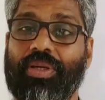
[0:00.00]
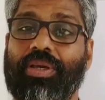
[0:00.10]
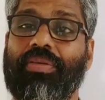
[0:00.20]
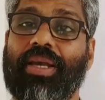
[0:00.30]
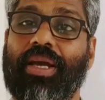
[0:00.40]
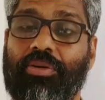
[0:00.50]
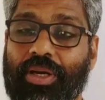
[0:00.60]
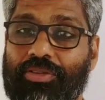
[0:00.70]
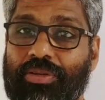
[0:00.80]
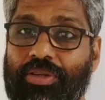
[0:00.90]
Giving
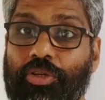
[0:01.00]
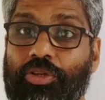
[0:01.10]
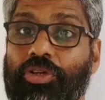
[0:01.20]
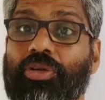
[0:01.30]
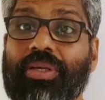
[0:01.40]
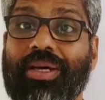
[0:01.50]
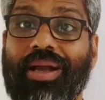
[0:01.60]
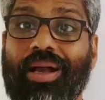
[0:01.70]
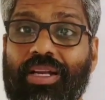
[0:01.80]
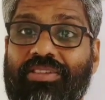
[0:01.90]
advice. You should
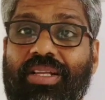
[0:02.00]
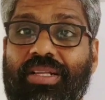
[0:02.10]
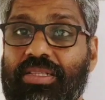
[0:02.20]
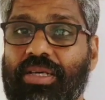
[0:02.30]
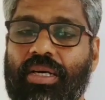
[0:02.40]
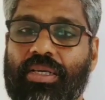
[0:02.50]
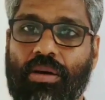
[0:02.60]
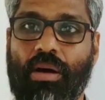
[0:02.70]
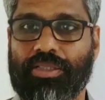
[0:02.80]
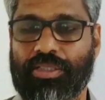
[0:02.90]
consult a
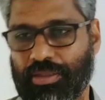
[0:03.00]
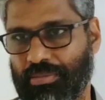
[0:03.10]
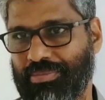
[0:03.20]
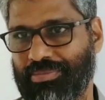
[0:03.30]
doctor.